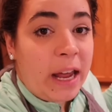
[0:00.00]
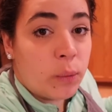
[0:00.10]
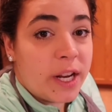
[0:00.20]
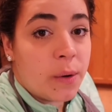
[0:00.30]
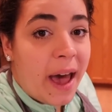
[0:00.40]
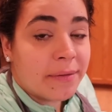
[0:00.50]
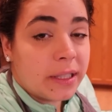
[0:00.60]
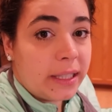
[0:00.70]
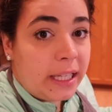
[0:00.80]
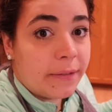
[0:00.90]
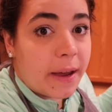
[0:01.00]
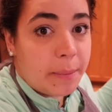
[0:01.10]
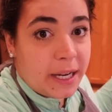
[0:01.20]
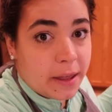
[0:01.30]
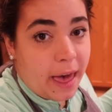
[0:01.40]
And we don't have to leave and
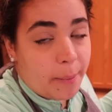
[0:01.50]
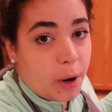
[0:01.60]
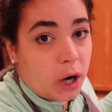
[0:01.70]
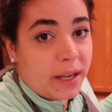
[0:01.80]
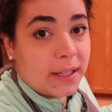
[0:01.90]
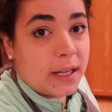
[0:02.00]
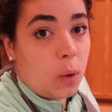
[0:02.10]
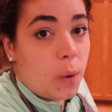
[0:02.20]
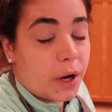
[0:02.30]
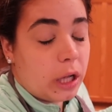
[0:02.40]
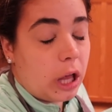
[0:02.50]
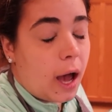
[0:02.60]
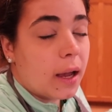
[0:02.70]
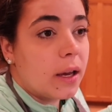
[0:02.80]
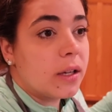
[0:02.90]
be to that party until one
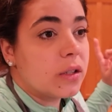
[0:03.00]
o'clock.